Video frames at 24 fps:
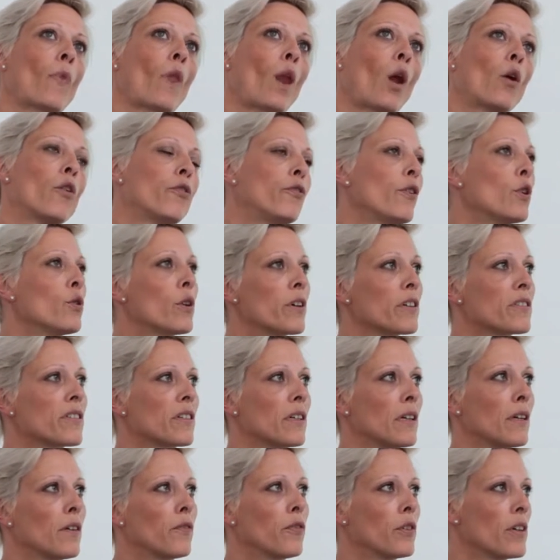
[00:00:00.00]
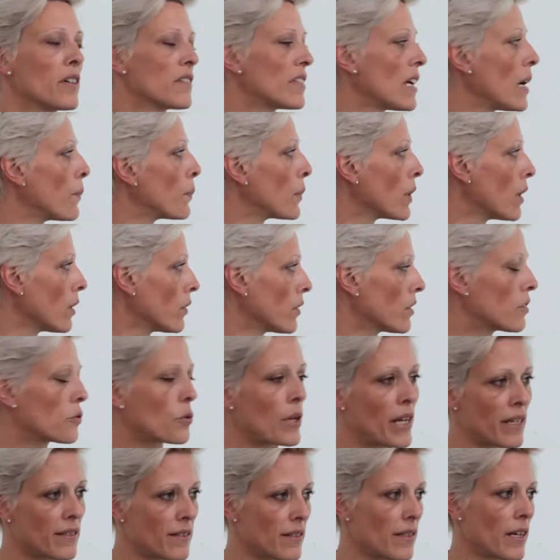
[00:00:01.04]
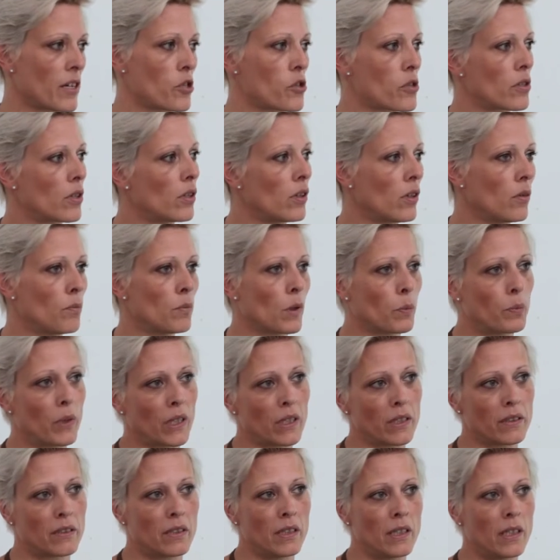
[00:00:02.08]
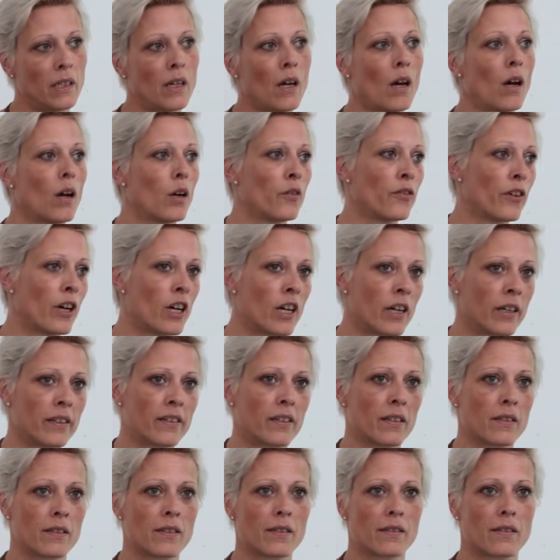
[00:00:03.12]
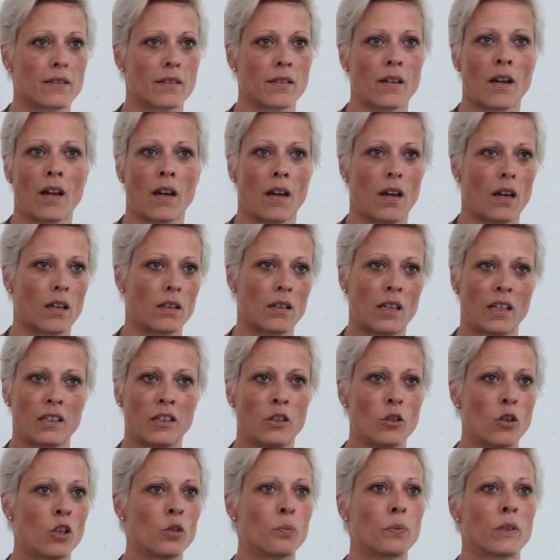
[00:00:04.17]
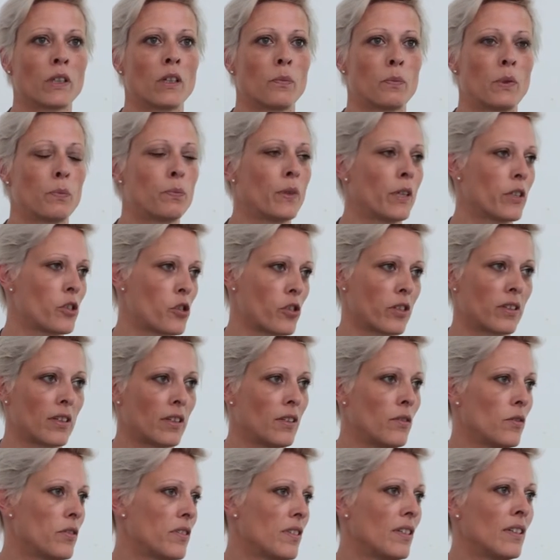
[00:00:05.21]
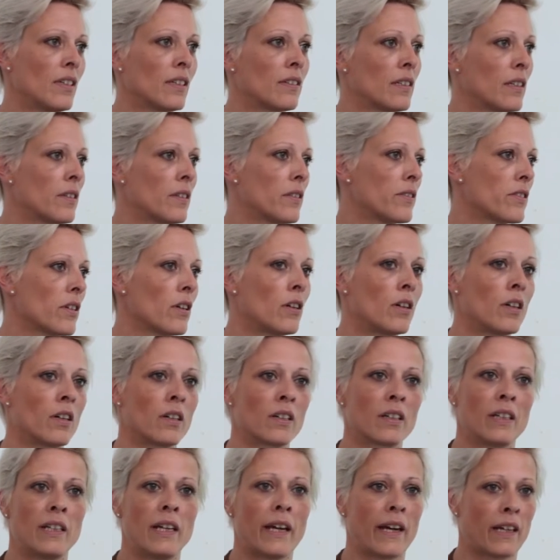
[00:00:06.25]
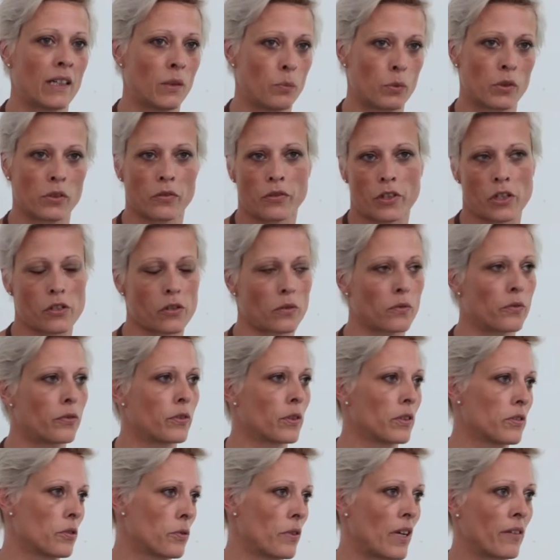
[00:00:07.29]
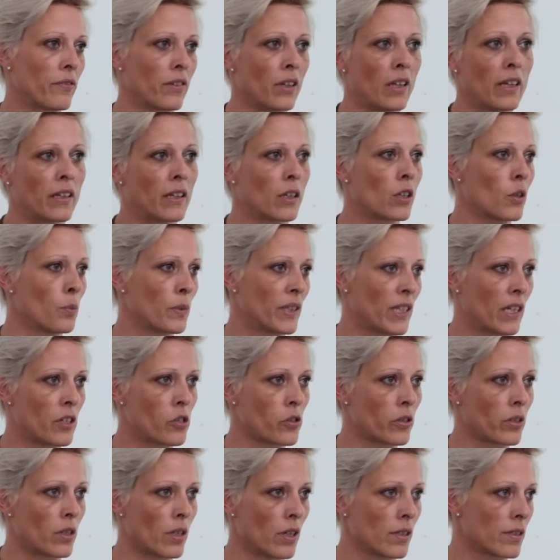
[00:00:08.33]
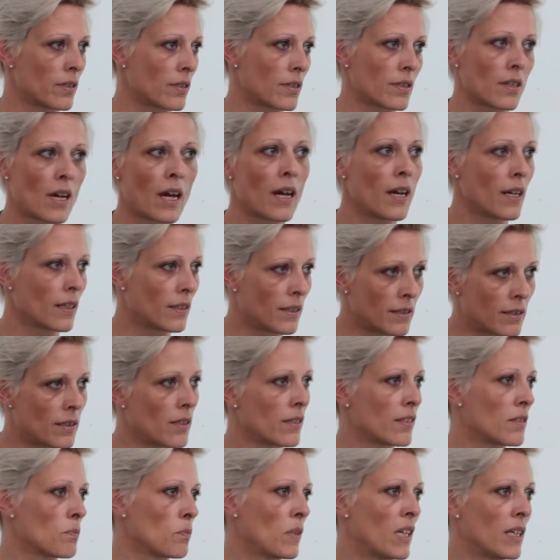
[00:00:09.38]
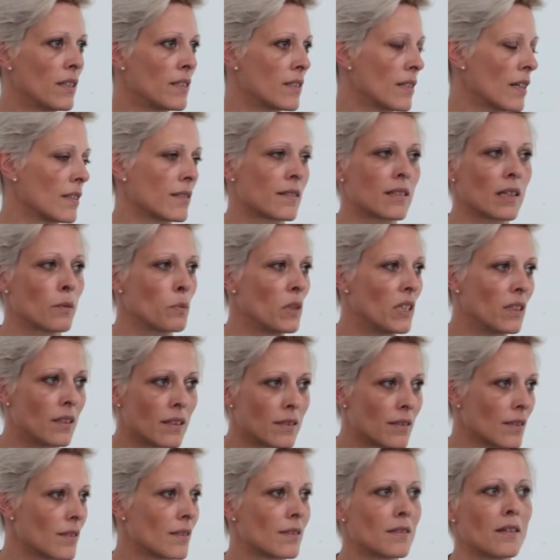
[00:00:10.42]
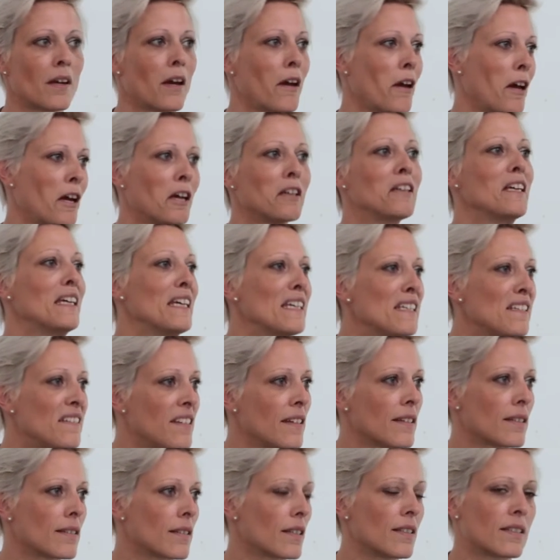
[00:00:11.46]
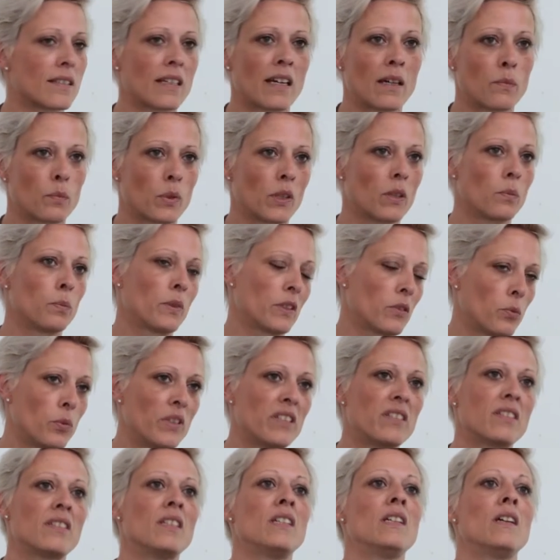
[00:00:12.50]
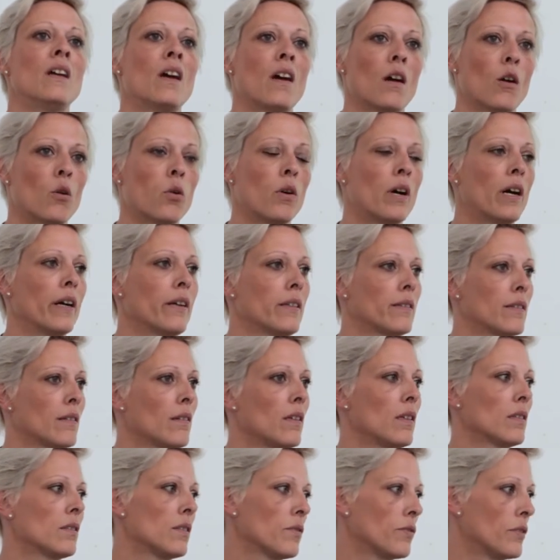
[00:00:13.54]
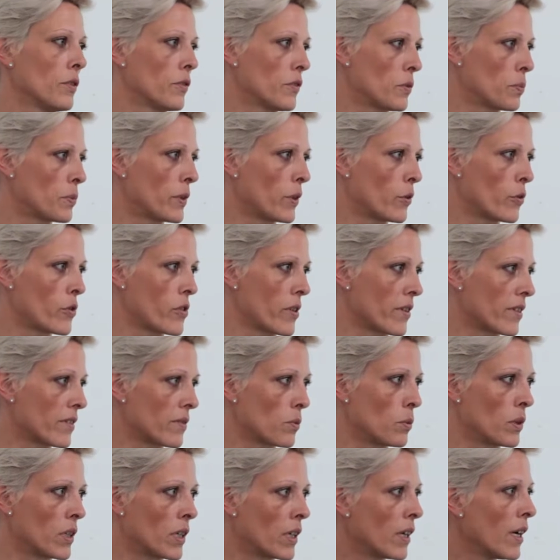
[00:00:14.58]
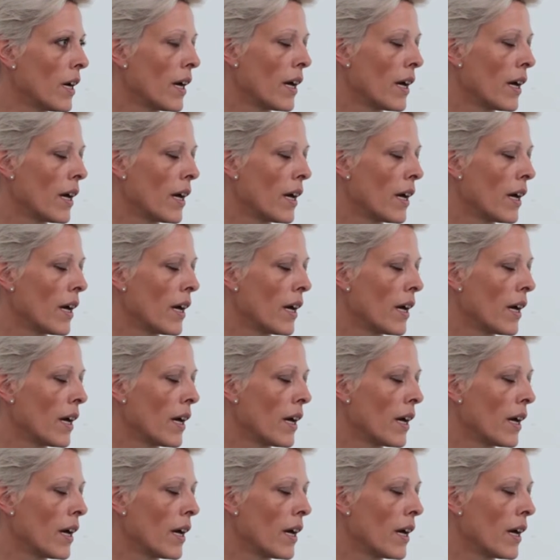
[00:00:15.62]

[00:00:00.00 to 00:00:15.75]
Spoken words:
focusing, for example, on the transnational mobility of artists, and then you open up a budget and you see that there is hardly any provision for travel and accommodation costs. This doesn't make sense. I mean, this is the easiest example, but we see quite a lot of those projects where